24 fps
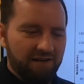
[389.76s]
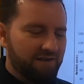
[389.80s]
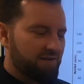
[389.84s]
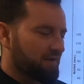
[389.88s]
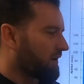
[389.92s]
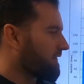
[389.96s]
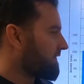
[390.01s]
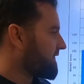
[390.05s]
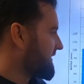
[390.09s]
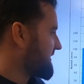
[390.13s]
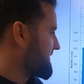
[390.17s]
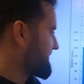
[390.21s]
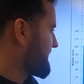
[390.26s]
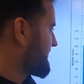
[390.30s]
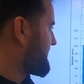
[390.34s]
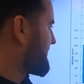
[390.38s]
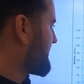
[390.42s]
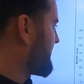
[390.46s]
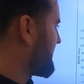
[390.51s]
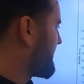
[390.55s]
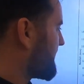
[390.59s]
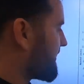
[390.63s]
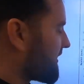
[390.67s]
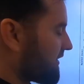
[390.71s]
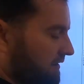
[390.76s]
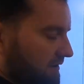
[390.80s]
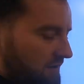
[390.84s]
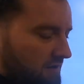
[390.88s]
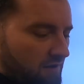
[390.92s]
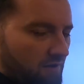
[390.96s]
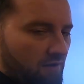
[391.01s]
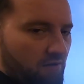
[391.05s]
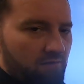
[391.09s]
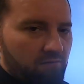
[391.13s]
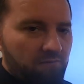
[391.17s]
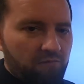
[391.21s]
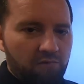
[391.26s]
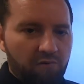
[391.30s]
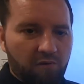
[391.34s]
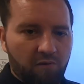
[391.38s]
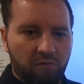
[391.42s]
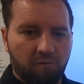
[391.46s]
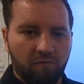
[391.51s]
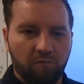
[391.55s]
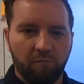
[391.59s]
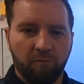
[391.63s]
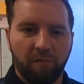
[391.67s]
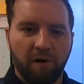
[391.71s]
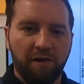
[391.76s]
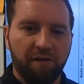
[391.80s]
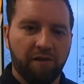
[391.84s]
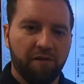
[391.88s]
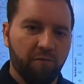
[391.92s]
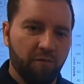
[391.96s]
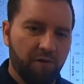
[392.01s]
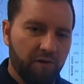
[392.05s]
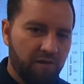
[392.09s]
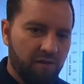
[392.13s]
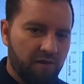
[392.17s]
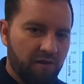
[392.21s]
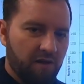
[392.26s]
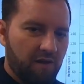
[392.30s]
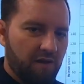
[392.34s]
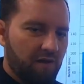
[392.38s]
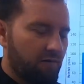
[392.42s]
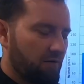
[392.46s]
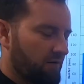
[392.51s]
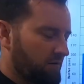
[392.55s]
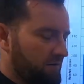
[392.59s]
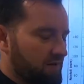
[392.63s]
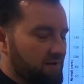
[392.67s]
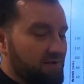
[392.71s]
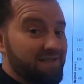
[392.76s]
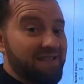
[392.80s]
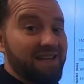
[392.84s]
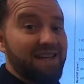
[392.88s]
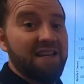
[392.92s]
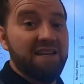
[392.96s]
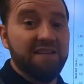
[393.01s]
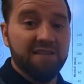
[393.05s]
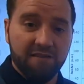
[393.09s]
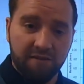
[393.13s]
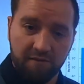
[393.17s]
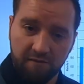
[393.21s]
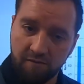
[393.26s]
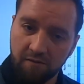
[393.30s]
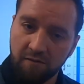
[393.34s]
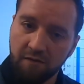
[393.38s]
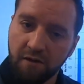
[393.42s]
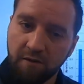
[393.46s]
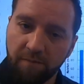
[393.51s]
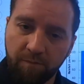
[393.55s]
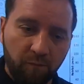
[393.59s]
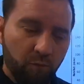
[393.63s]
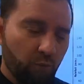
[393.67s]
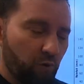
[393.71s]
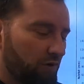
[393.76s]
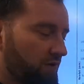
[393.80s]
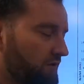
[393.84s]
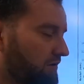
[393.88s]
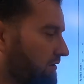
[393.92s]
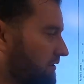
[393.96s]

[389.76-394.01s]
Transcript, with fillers: it's obviously the the, the month with the, or the season with